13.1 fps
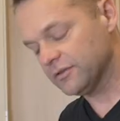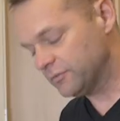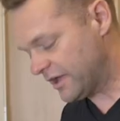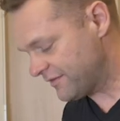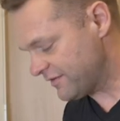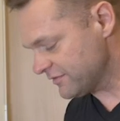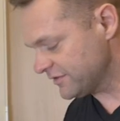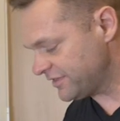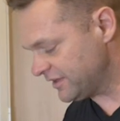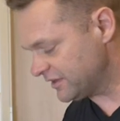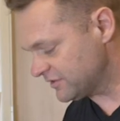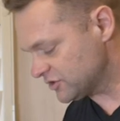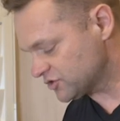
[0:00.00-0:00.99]
We have
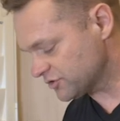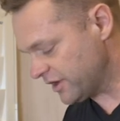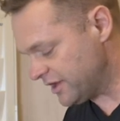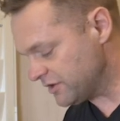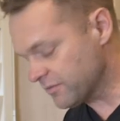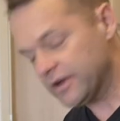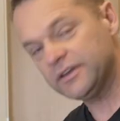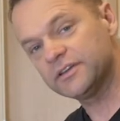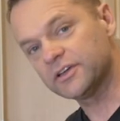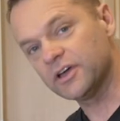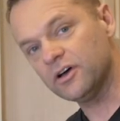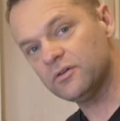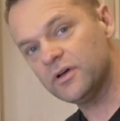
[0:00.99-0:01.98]
everything in the tray ready to
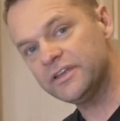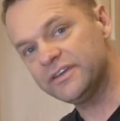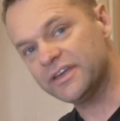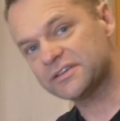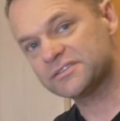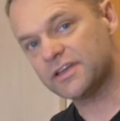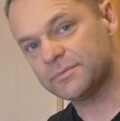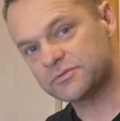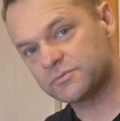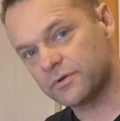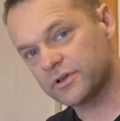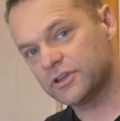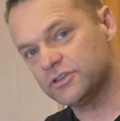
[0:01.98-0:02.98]
go. Next up is
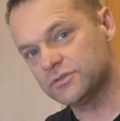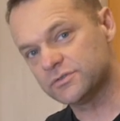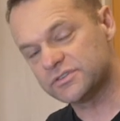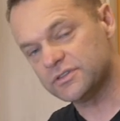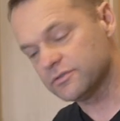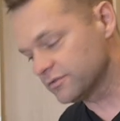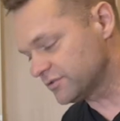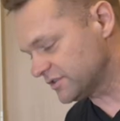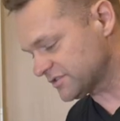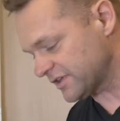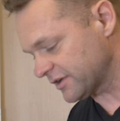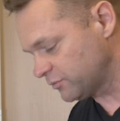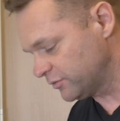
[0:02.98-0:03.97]
where I'm gonna use either
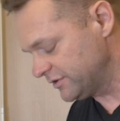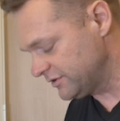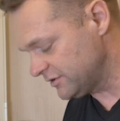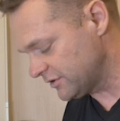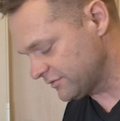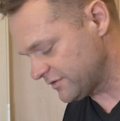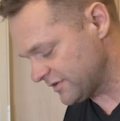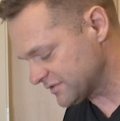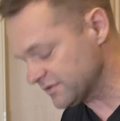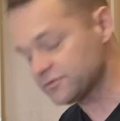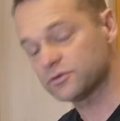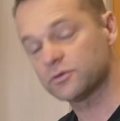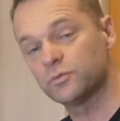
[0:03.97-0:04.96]
this like wooden, you know, if you have
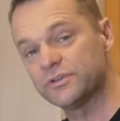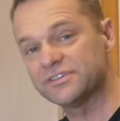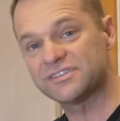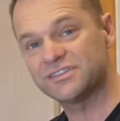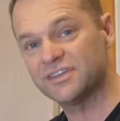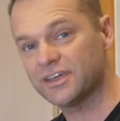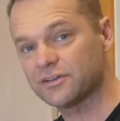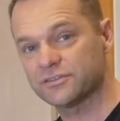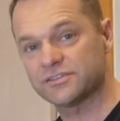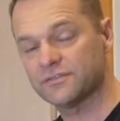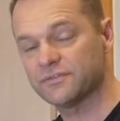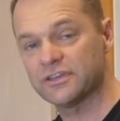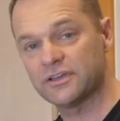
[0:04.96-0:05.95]
some sort of wooden stick or
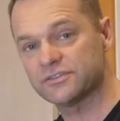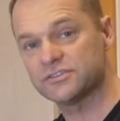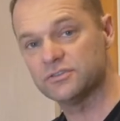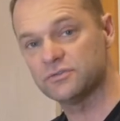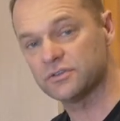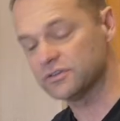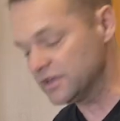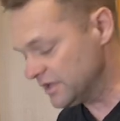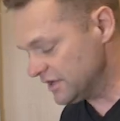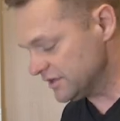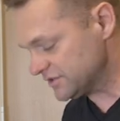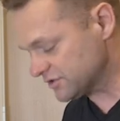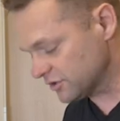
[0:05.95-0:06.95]
something else that you can
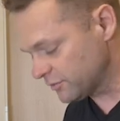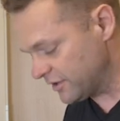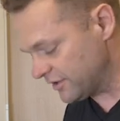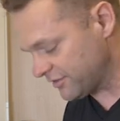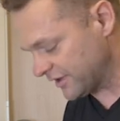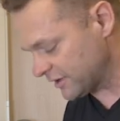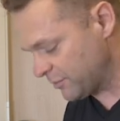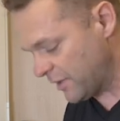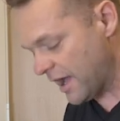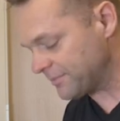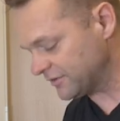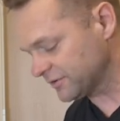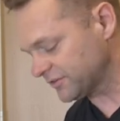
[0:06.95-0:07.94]
stir with, like a
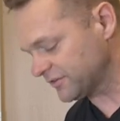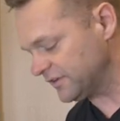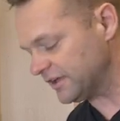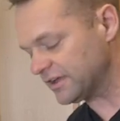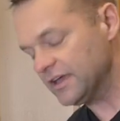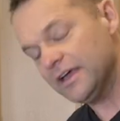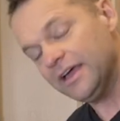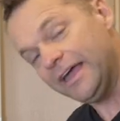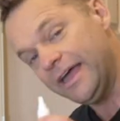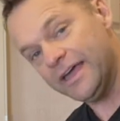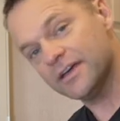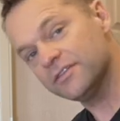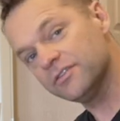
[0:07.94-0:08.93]
popsicle stick,
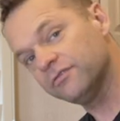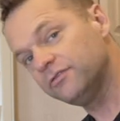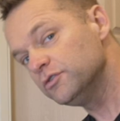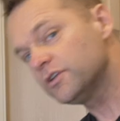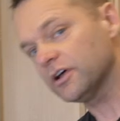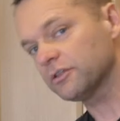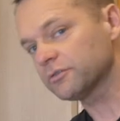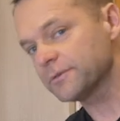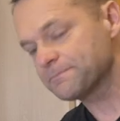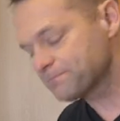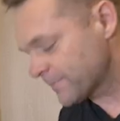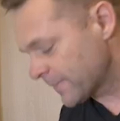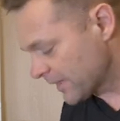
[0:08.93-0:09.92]
and the food coloring.
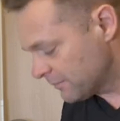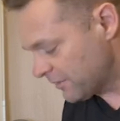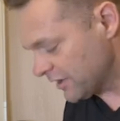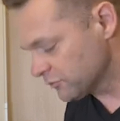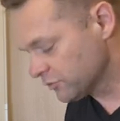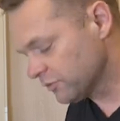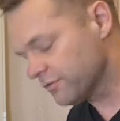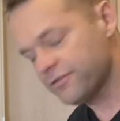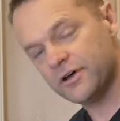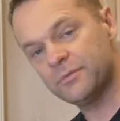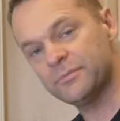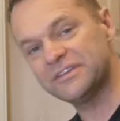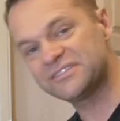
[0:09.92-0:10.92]
My rule of
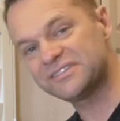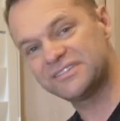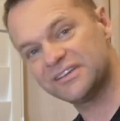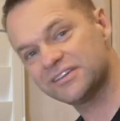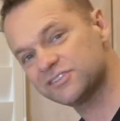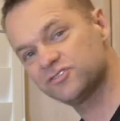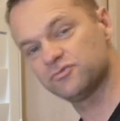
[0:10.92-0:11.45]
thumb is six